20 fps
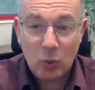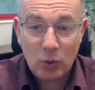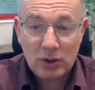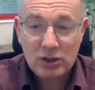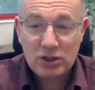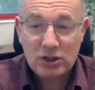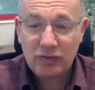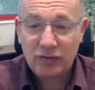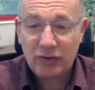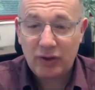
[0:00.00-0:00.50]

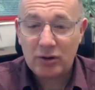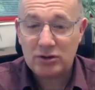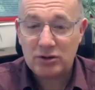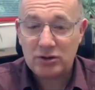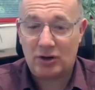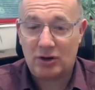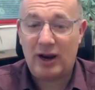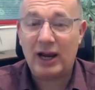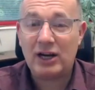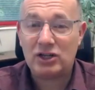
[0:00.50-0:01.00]
which of
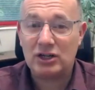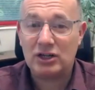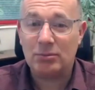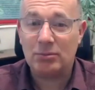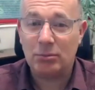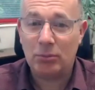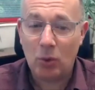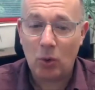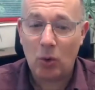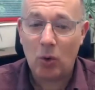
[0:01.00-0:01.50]
those are actually
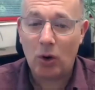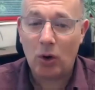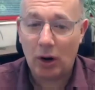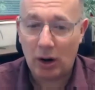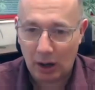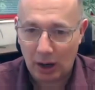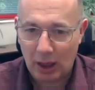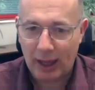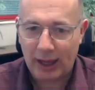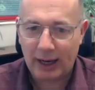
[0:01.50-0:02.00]

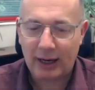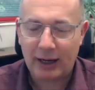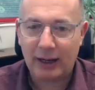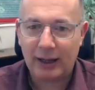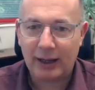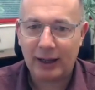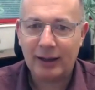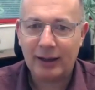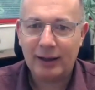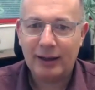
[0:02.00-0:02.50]
more
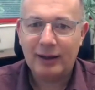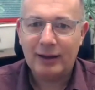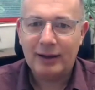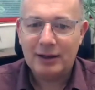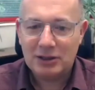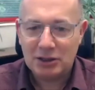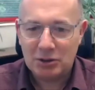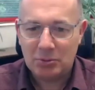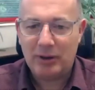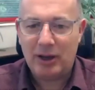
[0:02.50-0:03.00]
likely
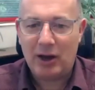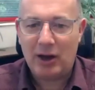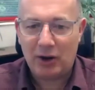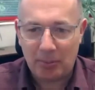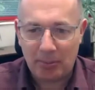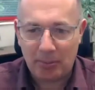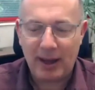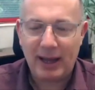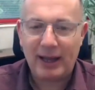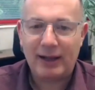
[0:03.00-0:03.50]
to be
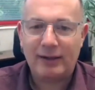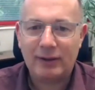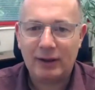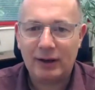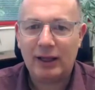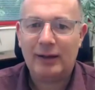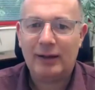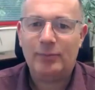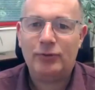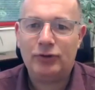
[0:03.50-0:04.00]
able to make
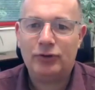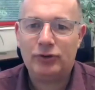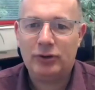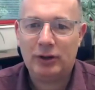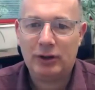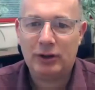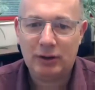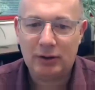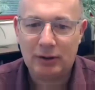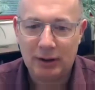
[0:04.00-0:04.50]
the
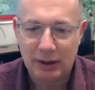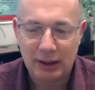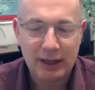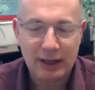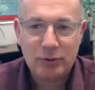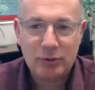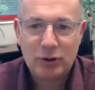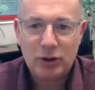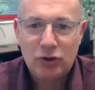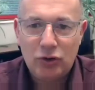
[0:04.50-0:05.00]

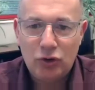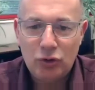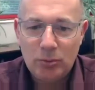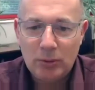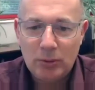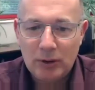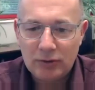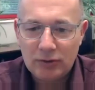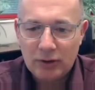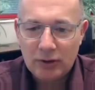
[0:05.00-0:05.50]
leap to
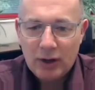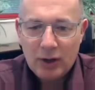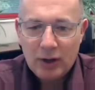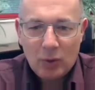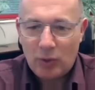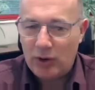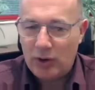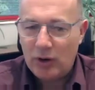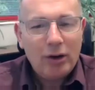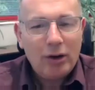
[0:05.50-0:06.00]
humans?
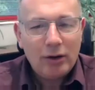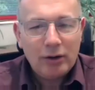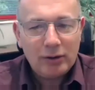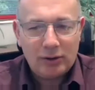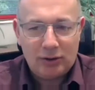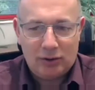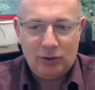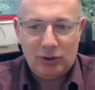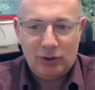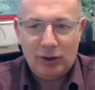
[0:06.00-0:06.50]
We're not
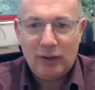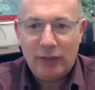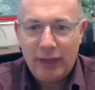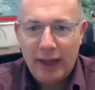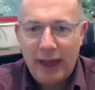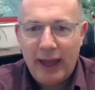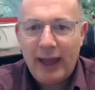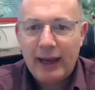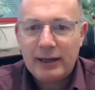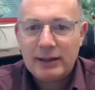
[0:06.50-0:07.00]
good at
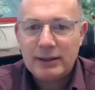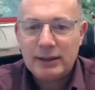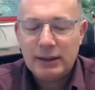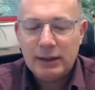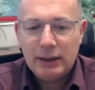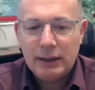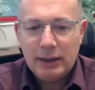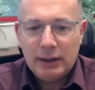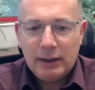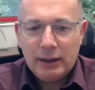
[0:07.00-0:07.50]
that.
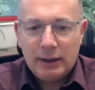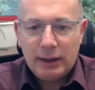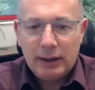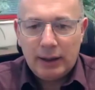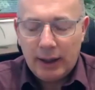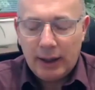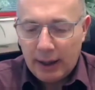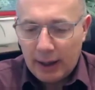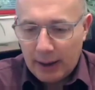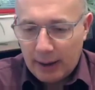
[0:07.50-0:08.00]

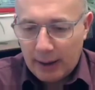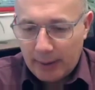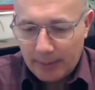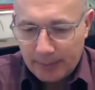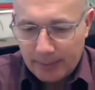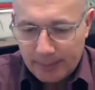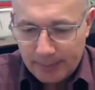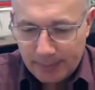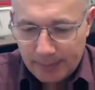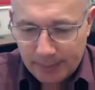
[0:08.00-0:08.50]

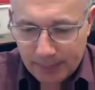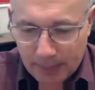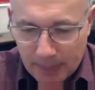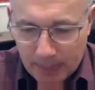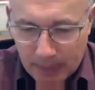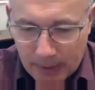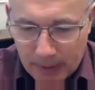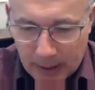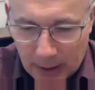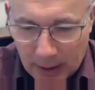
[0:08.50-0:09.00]

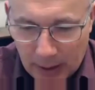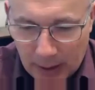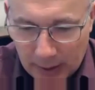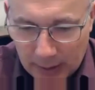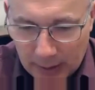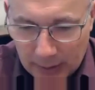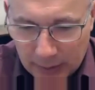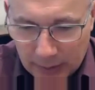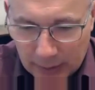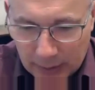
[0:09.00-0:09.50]

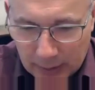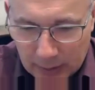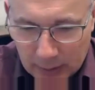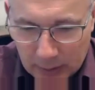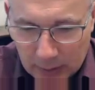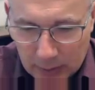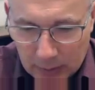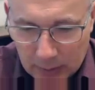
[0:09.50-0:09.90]
I think